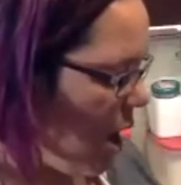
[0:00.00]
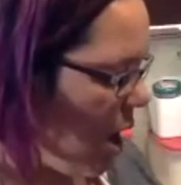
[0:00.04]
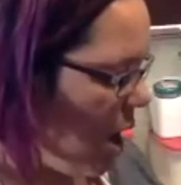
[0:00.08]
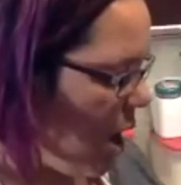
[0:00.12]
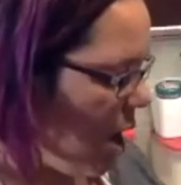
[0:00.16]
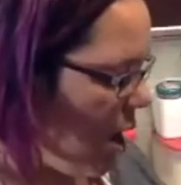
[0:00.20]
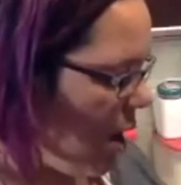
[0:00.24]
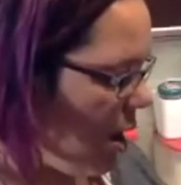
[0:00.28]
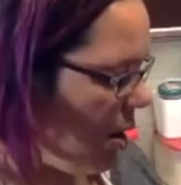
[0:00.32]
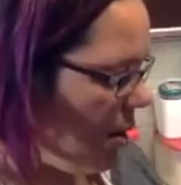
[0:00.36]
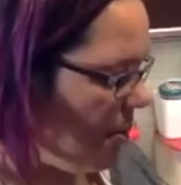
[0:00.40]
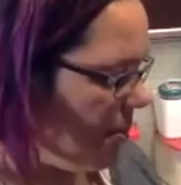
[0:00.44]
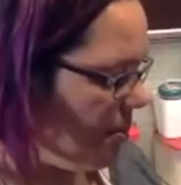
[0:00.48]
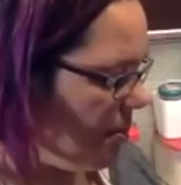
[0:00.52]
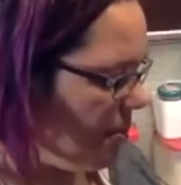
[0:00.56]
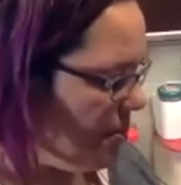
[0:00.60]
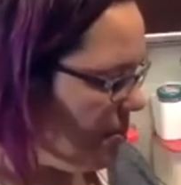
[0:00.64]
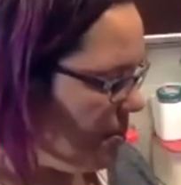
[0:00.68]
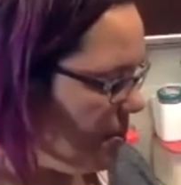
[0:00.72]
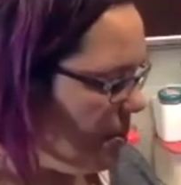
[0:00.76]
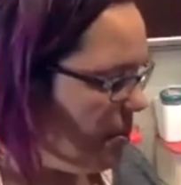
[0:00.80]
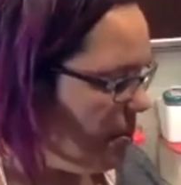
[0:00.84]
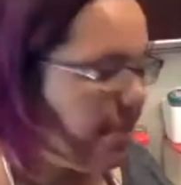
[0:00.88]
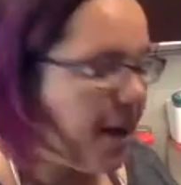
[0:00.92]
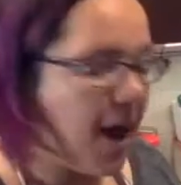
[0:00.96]
Um,
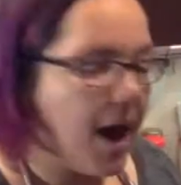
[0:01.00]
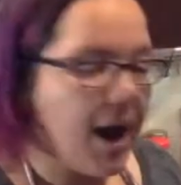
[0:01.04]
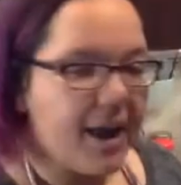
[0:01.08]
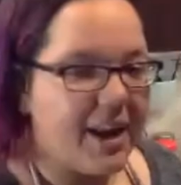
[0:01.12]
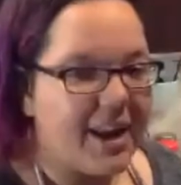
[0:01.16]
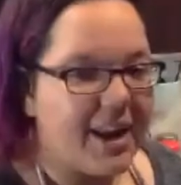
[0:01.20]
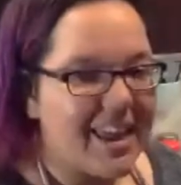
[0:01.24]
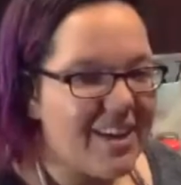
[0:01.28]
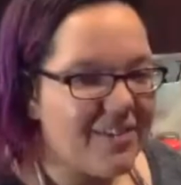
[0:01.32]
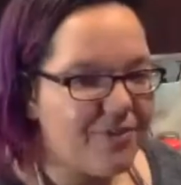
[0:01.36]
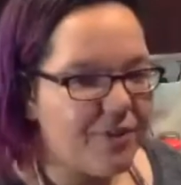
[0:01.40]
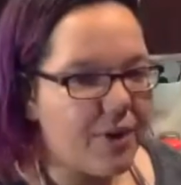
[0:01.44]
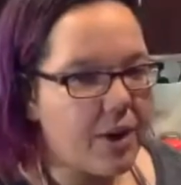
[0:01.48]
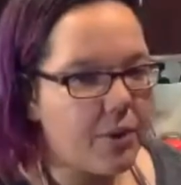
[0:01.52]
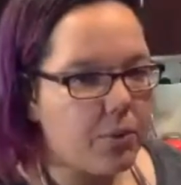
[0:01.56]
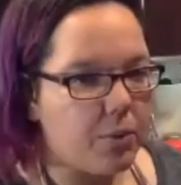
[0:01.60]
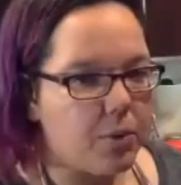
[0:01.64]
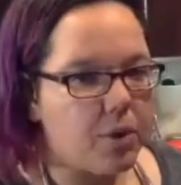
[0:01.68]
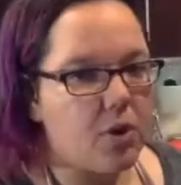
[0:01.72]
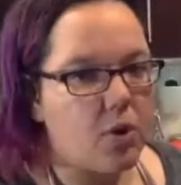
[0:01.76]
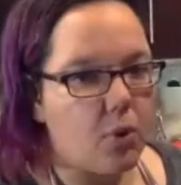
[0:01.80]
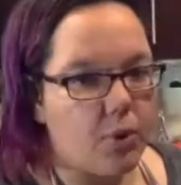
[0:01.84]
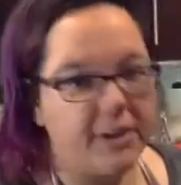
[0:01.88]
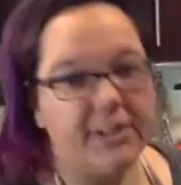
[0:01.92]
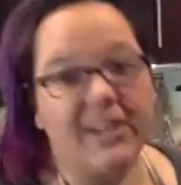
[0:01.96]
but if I
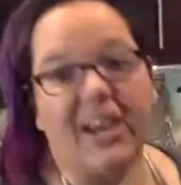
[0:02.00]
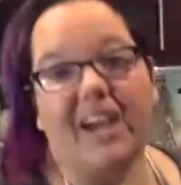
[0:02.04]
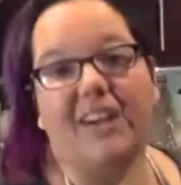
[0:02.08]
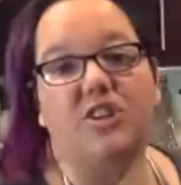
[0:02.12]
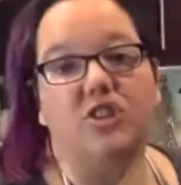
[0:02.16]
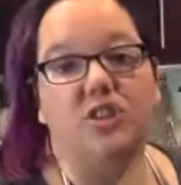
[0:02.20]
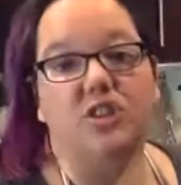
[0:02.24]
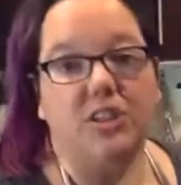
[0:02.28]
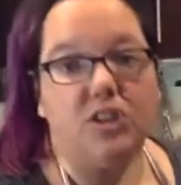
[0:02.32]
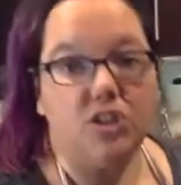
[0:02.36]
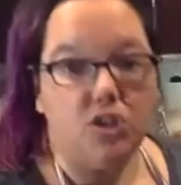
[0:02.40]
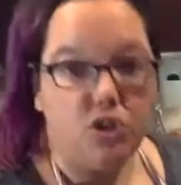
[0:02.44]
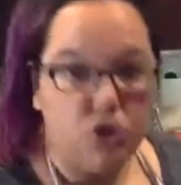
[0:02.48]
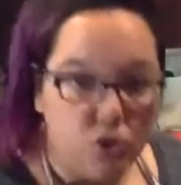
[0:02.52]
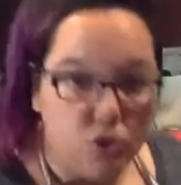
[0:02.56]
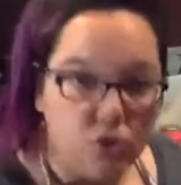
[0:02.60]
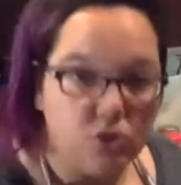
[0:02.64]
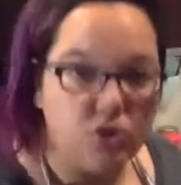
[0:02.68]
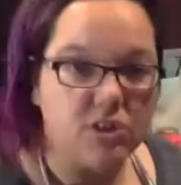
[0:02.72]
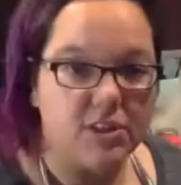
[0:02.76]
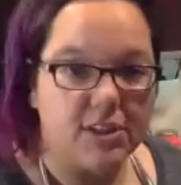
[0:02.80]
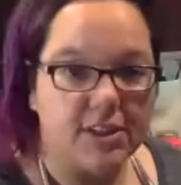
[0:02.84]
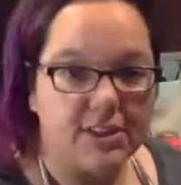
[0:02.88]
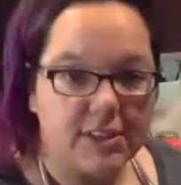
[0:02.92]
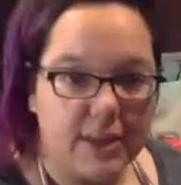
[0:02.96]
were going to actually
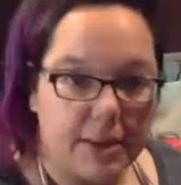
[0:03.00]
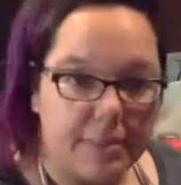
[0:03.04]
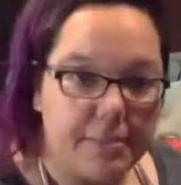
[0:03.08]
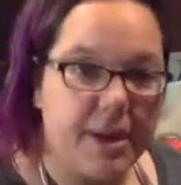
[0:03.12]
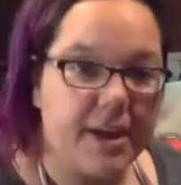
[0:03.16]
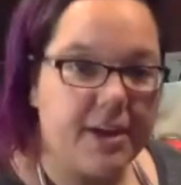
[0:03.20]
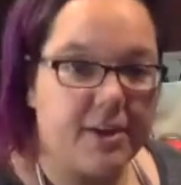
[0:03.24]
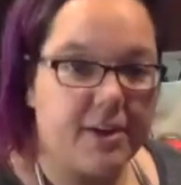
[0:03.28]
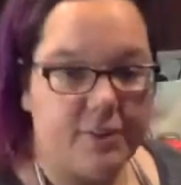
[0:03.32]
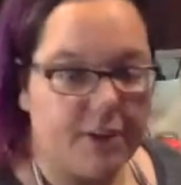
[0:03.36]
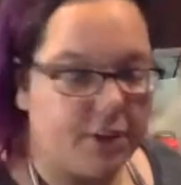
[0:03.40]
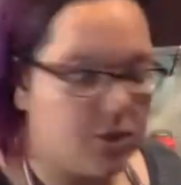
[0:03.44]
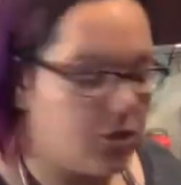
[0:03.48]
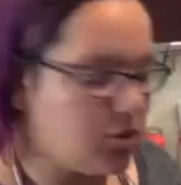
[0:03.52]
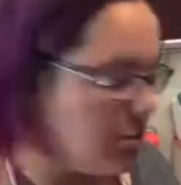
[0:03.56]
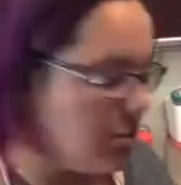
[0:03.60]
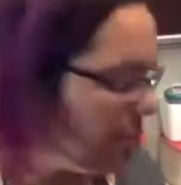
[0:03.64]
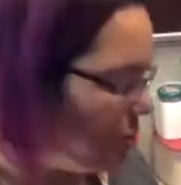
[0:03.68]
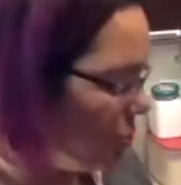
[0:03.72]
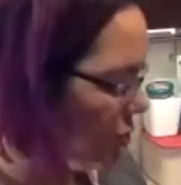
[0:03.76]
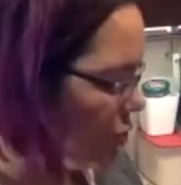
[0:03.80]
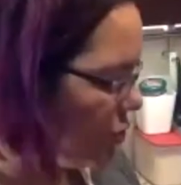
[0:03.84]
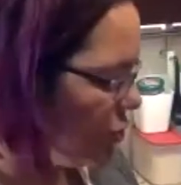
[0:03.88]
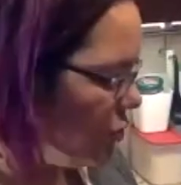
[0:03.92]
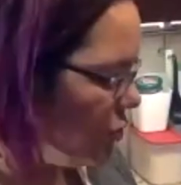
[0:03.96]
use this and make a
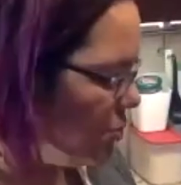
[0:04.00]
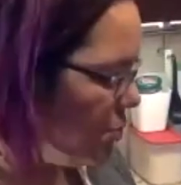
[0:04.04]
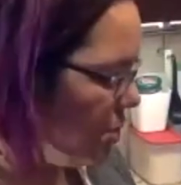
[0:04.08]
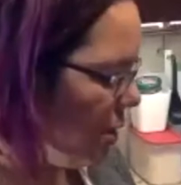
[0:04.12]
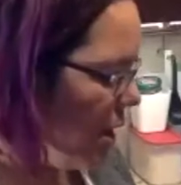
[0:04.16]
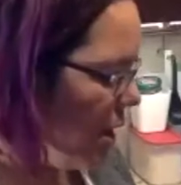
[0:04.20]
vegetable soup,